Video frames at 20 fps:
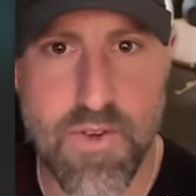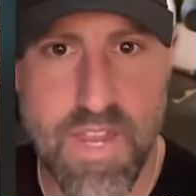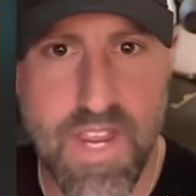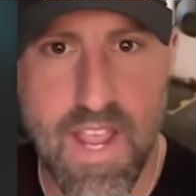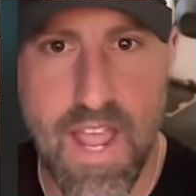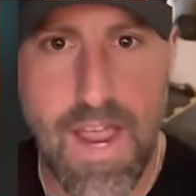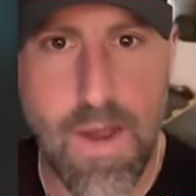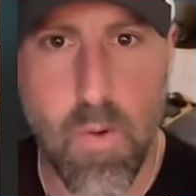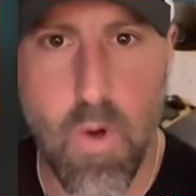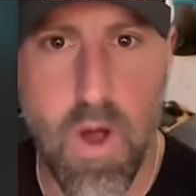
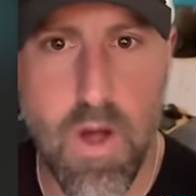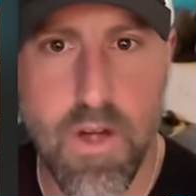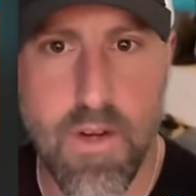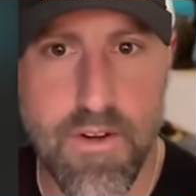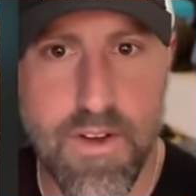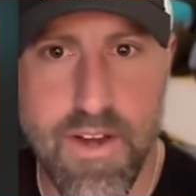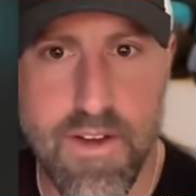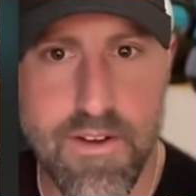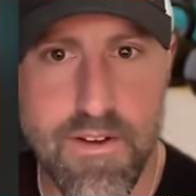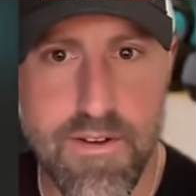
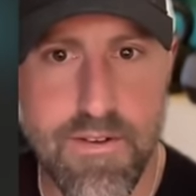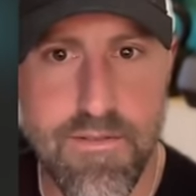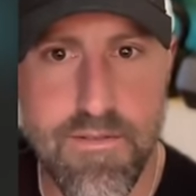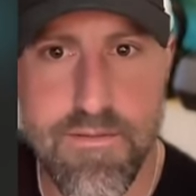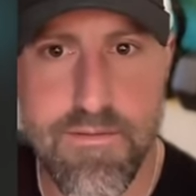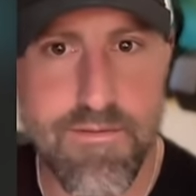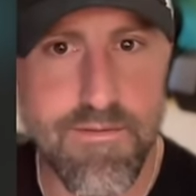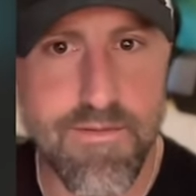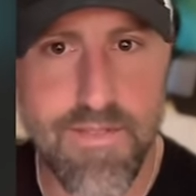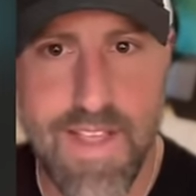Skywalker
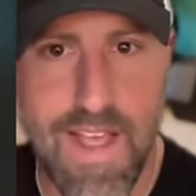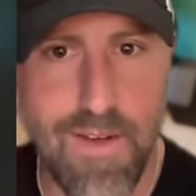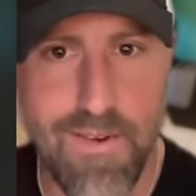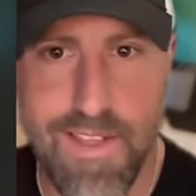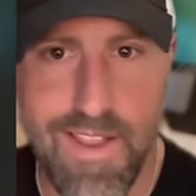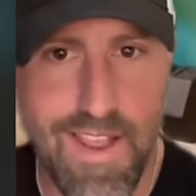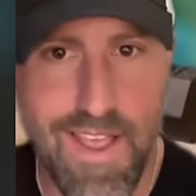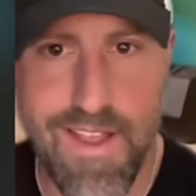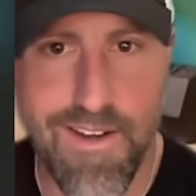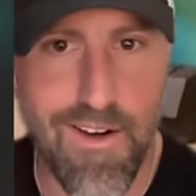here down
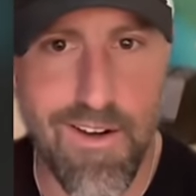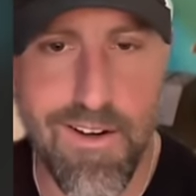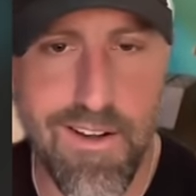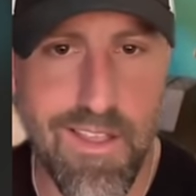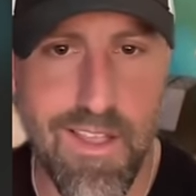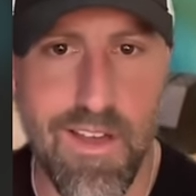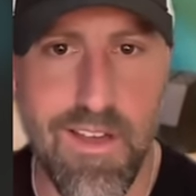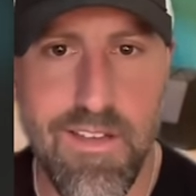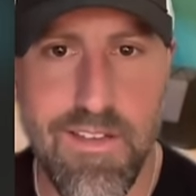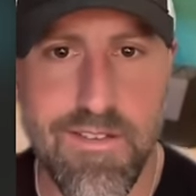in
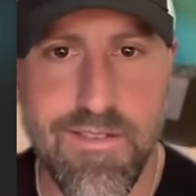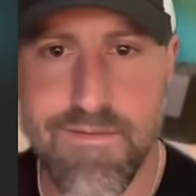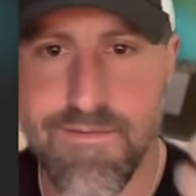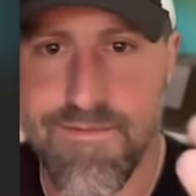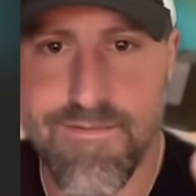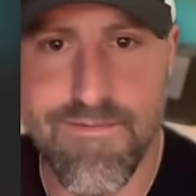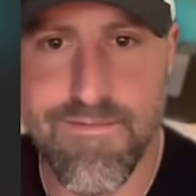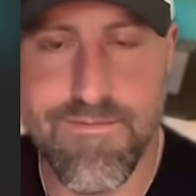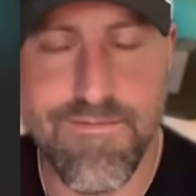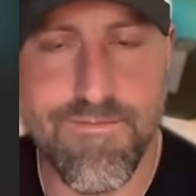Antarctica.
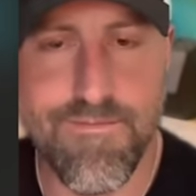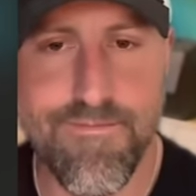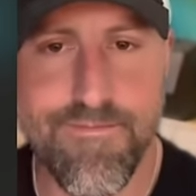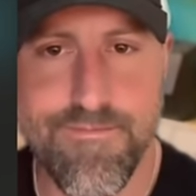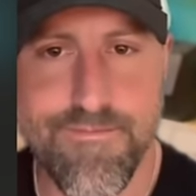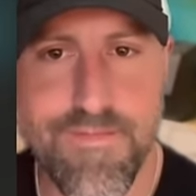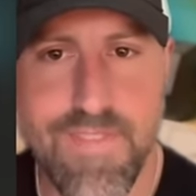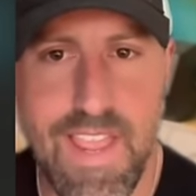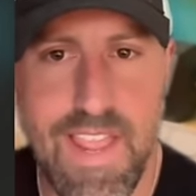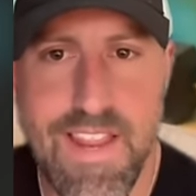
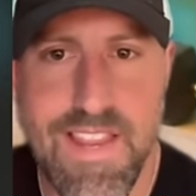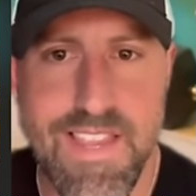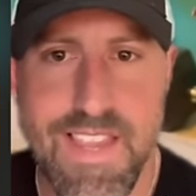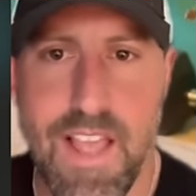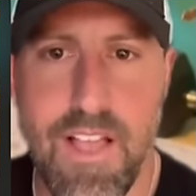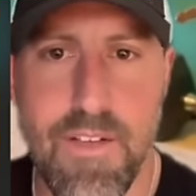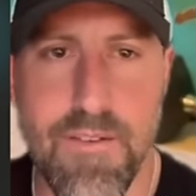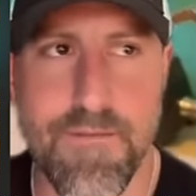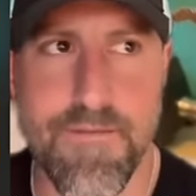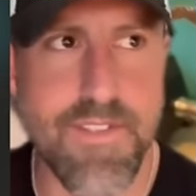Case
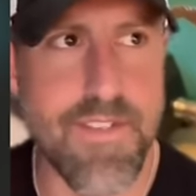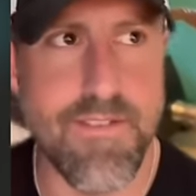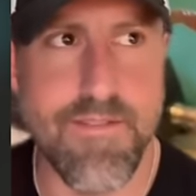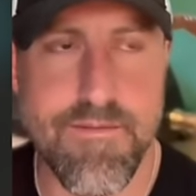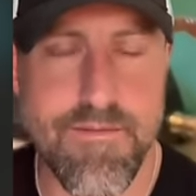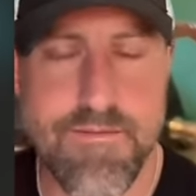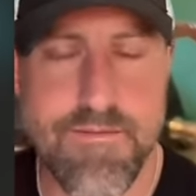solved.